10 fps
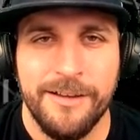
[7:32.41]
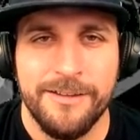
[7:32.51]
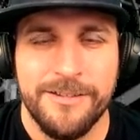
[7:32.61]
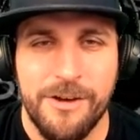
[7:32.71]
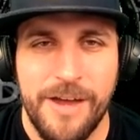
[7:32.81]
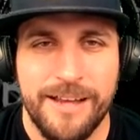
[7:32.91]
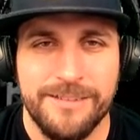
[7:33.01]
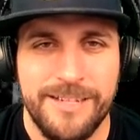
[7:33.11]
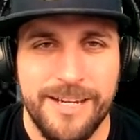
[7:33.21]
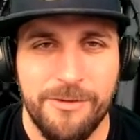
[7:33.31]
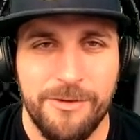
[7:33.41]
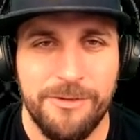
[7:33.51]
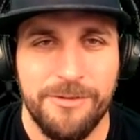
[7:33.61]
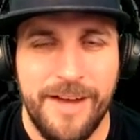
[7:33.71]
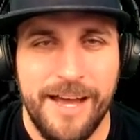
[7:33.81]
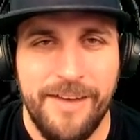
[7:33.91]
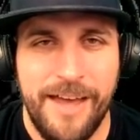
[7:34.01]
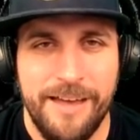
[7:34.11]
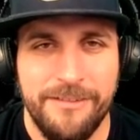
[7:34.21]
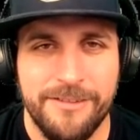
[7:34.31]
So x equals 5
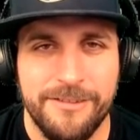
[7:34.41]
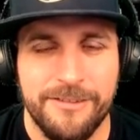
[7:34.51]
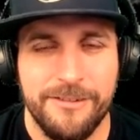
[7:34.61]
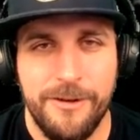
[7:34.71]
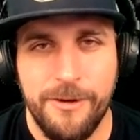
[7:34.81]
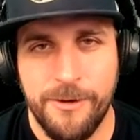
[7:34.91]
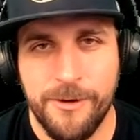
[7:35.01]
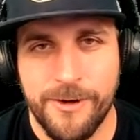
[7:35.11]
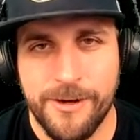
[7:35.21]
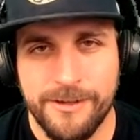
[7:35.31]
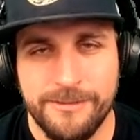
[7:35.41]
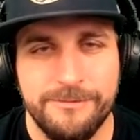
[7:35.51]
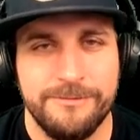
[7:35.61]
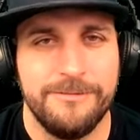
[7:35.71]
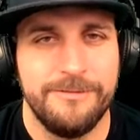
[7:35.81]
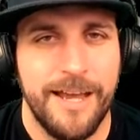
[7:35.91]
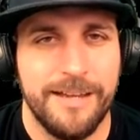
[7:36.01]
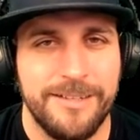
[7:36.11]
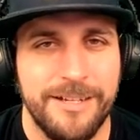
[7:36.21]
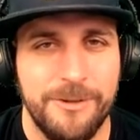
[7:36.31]
halves, or
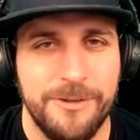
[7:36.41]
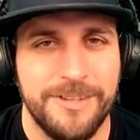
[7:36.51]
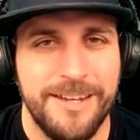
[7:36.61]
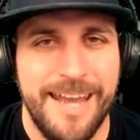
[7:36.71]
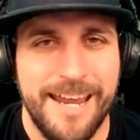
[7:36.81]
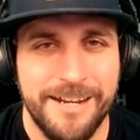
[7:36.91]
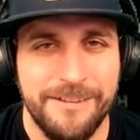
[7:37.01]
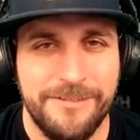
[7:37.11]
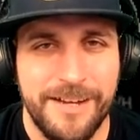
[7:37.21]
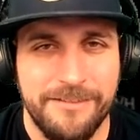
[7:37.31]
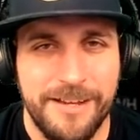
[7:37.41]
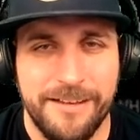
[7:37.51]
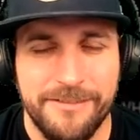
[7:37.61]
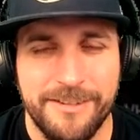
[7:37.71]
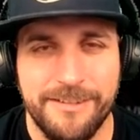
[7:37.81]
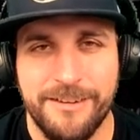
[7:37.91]
x equals negative 5 halves.